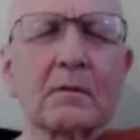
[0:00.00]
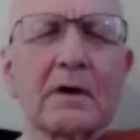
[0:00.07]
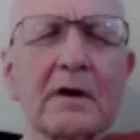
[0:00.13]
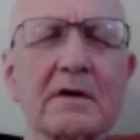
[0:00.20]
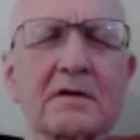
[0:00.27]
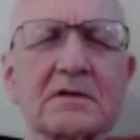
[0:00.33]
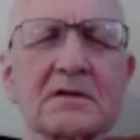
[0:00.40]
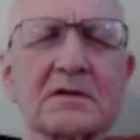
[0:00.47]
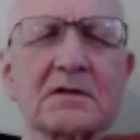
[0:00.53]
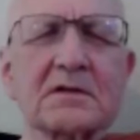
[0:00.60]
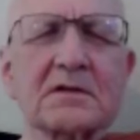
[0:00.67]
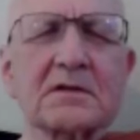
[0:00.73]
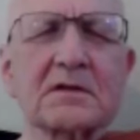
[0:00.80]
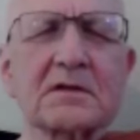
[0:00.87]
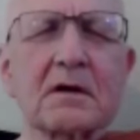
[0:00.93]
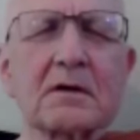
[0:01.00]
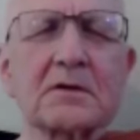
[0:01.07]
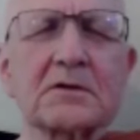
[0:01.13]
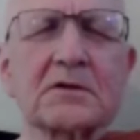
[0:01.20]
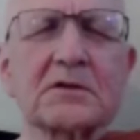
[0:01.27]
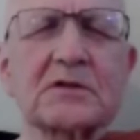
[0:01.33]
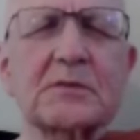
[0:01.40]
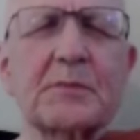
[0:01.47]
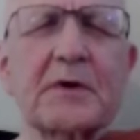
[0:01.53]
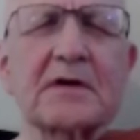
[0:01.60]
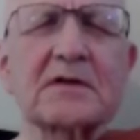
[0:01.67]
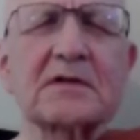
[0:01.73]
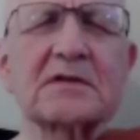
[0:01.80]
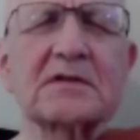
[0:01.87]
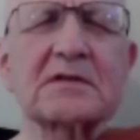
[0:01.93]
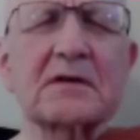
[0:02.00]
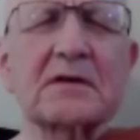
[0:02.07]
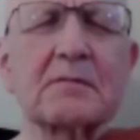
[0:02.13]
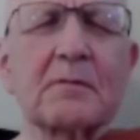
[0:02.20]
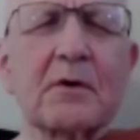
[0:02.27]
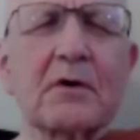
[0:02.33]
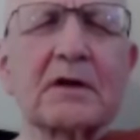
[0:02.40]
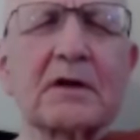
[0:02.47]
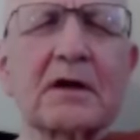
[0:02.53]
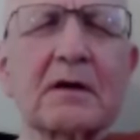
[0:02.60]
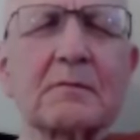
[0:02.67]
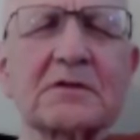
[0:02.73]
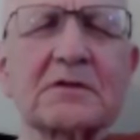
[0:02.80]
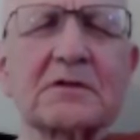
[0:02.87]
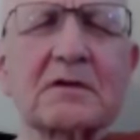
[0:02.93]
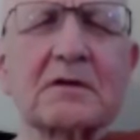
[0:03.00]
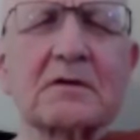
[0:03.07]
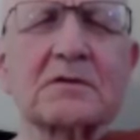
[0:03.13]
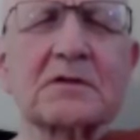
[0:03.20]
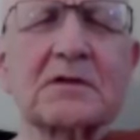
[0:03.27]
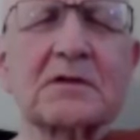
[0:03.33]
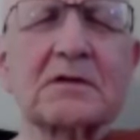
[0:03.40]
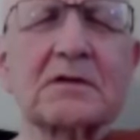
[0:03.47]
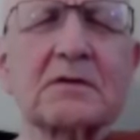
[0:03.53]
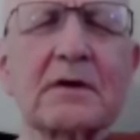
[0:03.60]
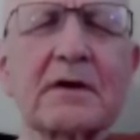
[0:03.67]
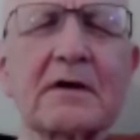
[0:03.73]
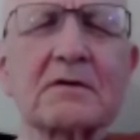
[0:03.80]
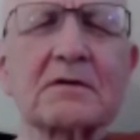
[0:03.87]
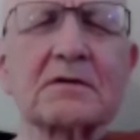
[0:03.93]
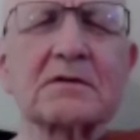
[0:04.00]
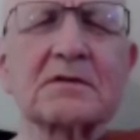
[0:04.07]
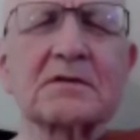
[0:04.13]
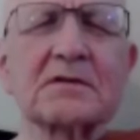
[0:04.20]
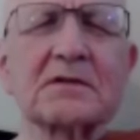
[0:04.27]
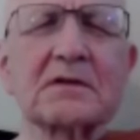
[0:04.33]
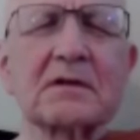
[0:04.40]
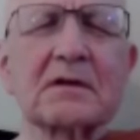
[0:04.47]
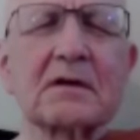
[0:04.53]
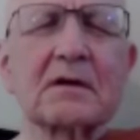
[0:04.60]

Awareness is conscious space. Body comes and goes in awareness.